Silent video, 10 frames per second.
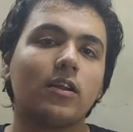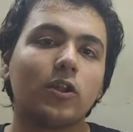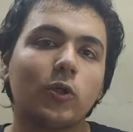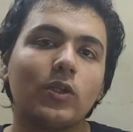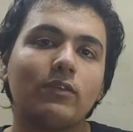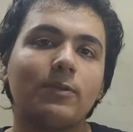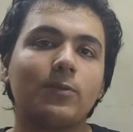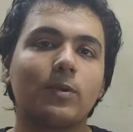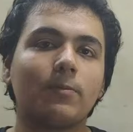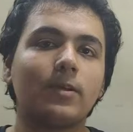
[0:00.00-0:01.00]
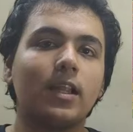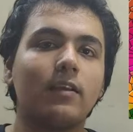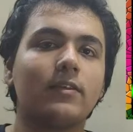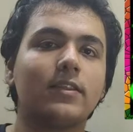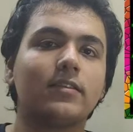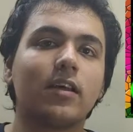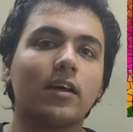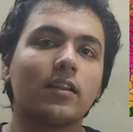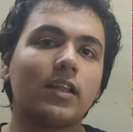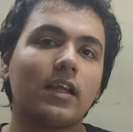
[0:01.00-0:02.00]
Low level programming languages
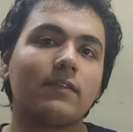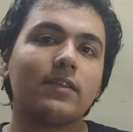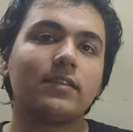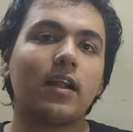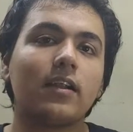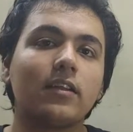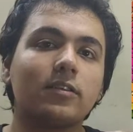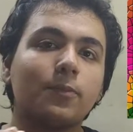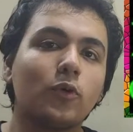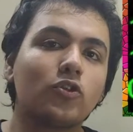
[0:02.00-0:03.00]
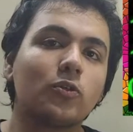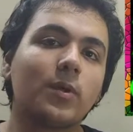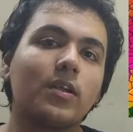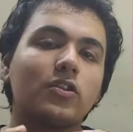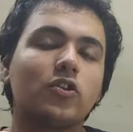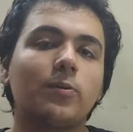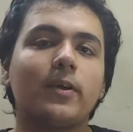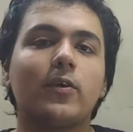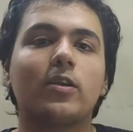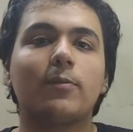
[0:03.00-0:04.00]
are the languages that are supposed to be understood
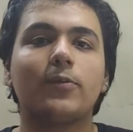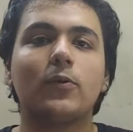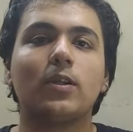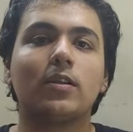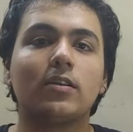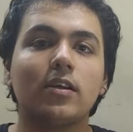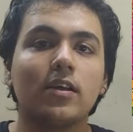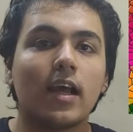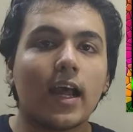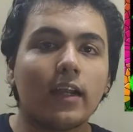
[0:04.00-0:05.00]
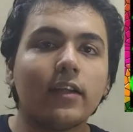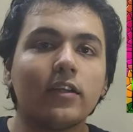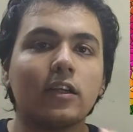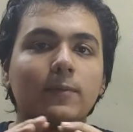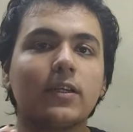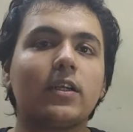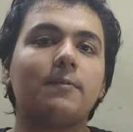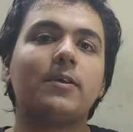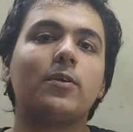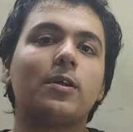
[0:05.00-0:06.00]
by your computer and interpreted
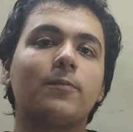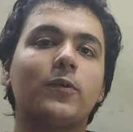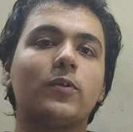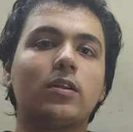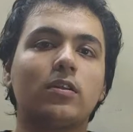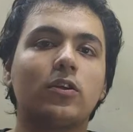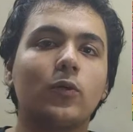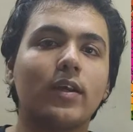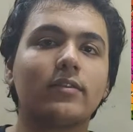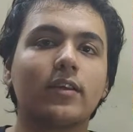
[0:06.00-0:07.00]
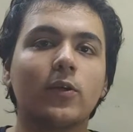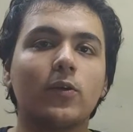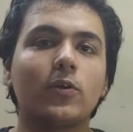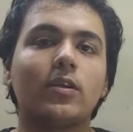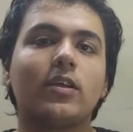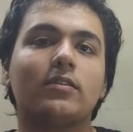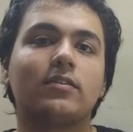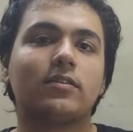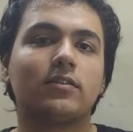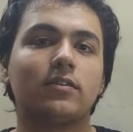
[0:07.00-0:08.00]
by your computer to execute your
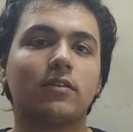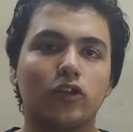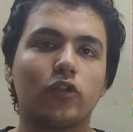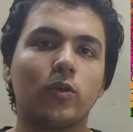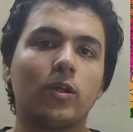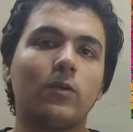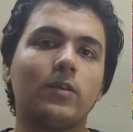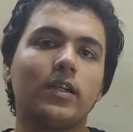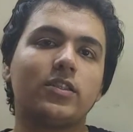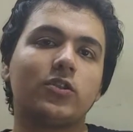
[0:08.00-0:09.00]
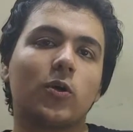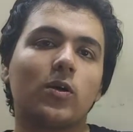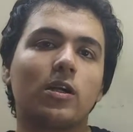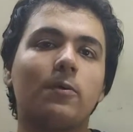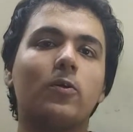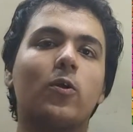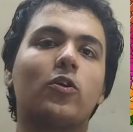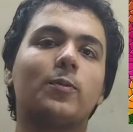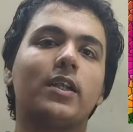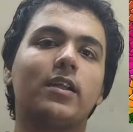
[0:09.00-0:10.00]
tasks. So now let's talk about
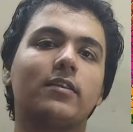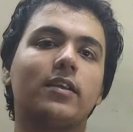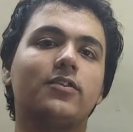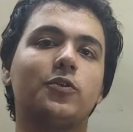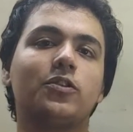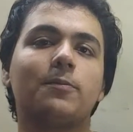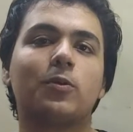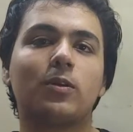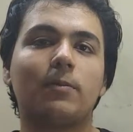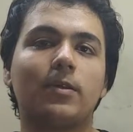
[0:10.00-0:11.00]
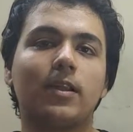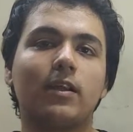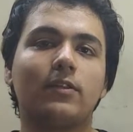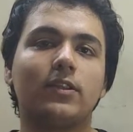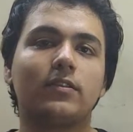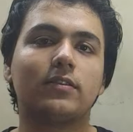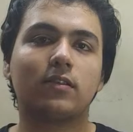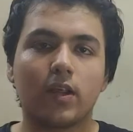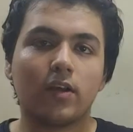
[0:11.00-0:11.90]
automating things using programming languages.